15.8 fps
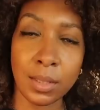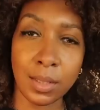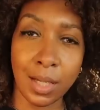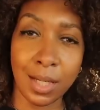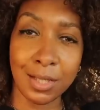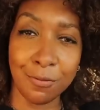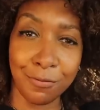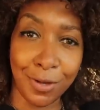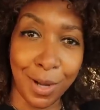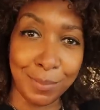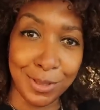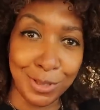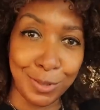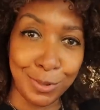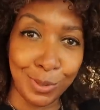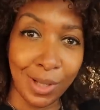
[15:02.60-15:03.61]
and the kind of vibe
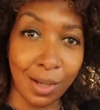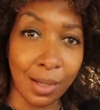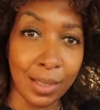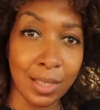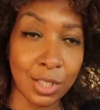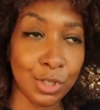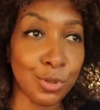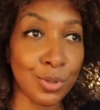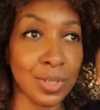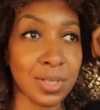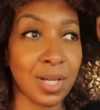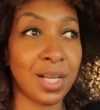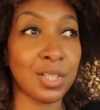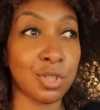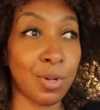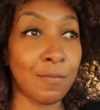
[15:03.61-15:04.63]
that you like, you just
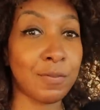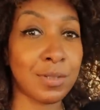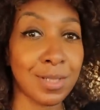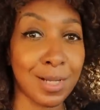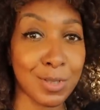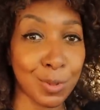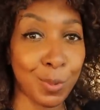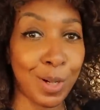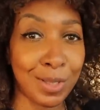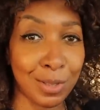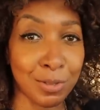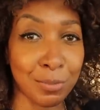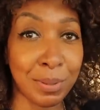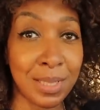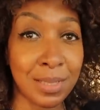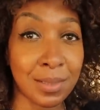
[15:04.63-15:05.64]
kind of gravitate to wearing
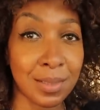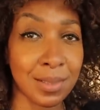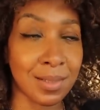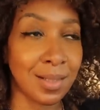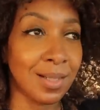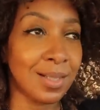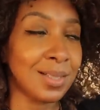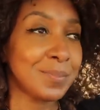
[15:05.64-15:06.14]
those pieces.